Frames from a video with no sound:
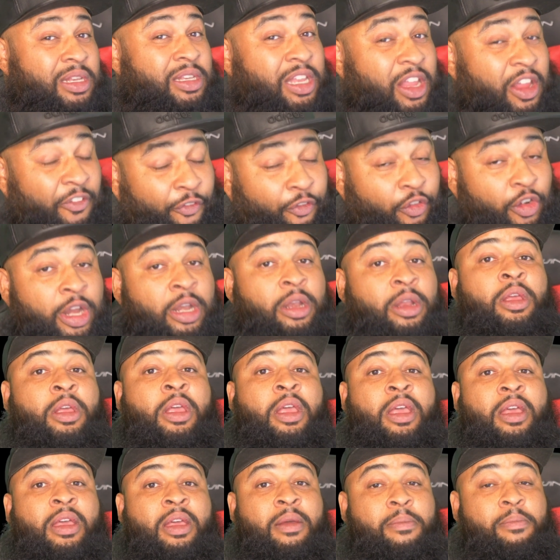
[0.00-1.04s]
different.
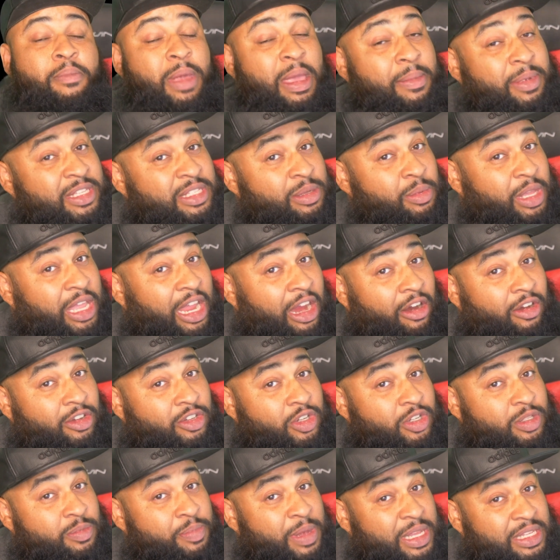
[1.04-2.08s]
Maybe some
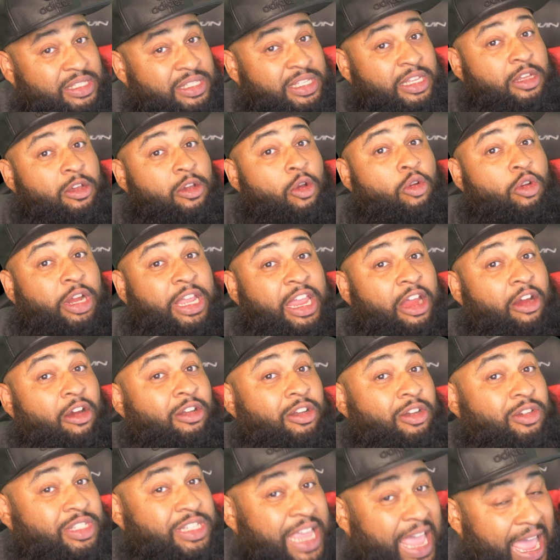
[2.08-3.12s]
characters missing or
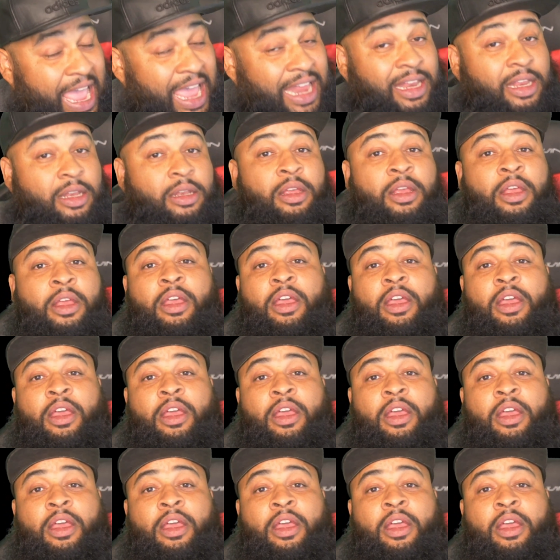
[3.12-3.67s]
characters added